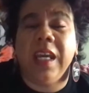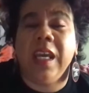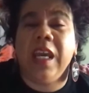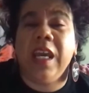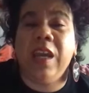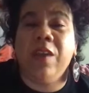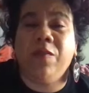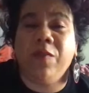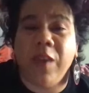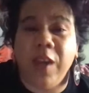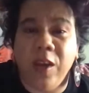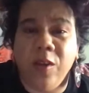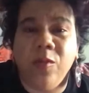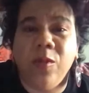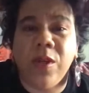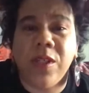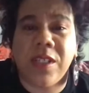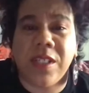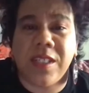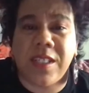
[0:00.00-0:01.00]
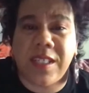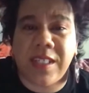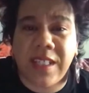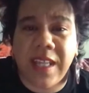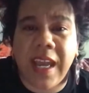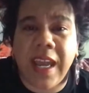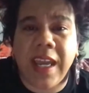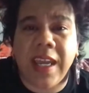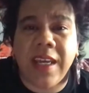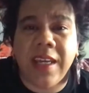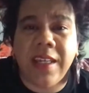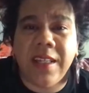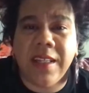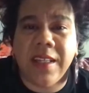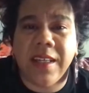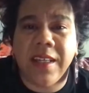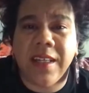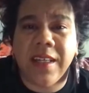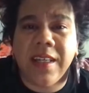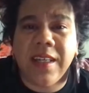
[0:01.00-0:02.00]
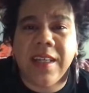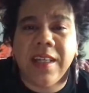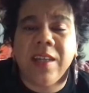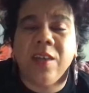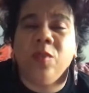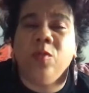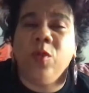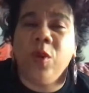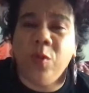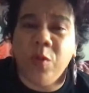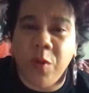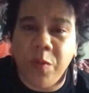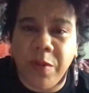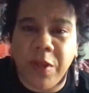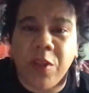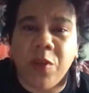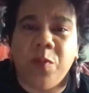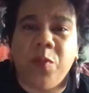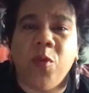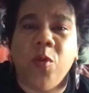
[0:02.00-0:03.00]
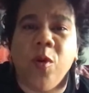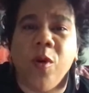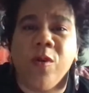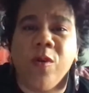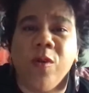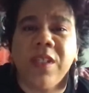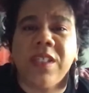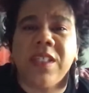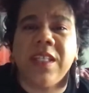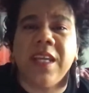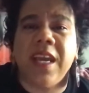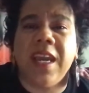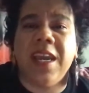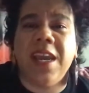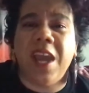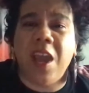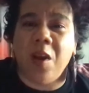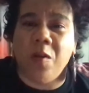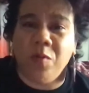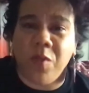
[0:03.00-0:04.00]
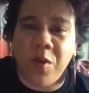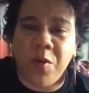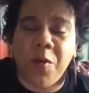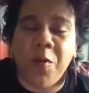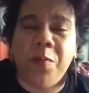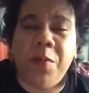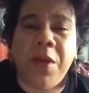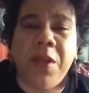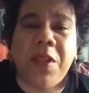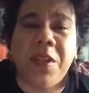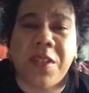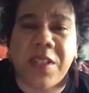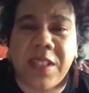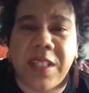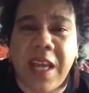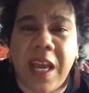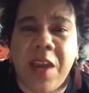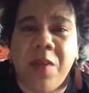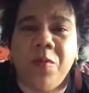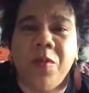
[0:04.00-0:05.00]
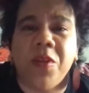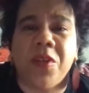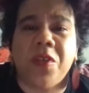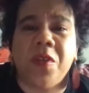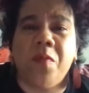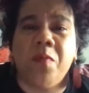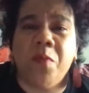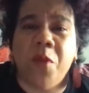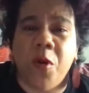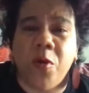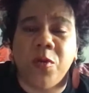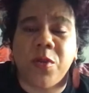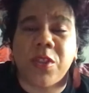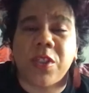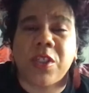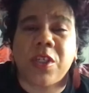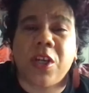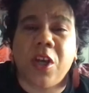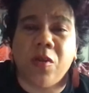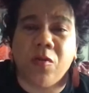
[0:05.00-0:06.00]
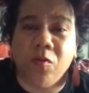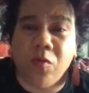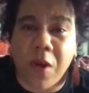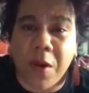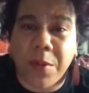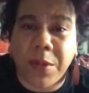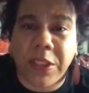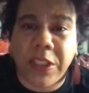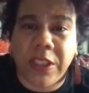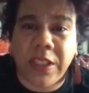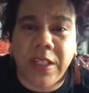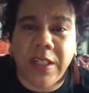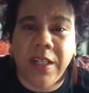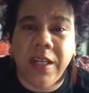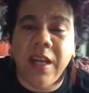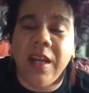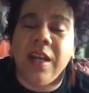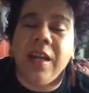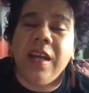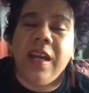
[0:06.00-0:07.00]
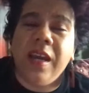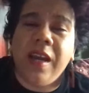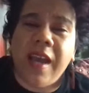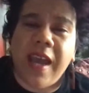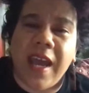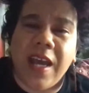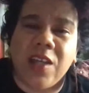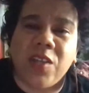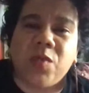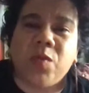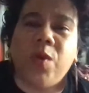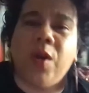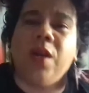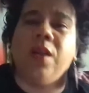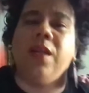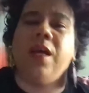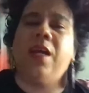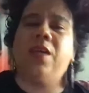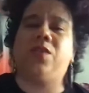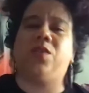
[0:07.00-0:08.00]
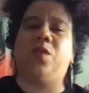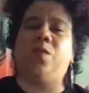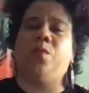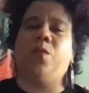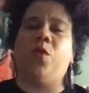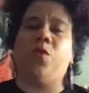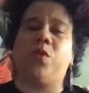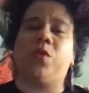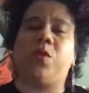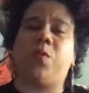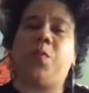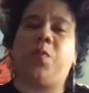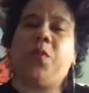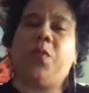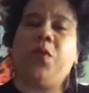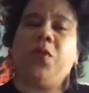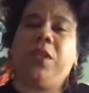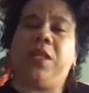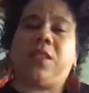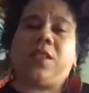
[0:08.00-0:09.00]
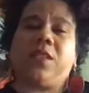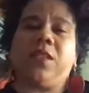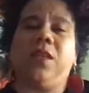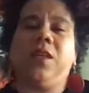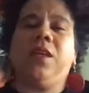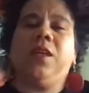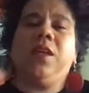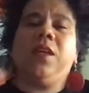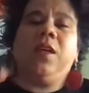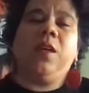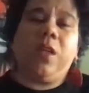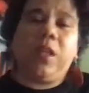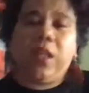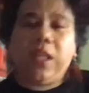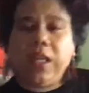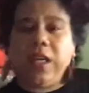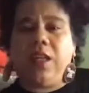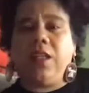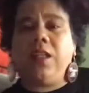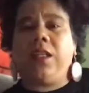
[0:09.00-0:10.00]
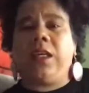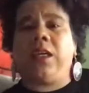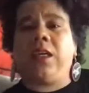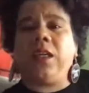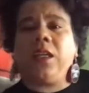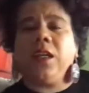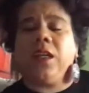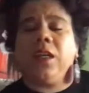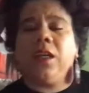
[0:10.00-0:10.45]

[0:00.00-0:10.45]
If it was a state, we would be the poorest state, and we would be the state with the most corruption, as well as the most police killing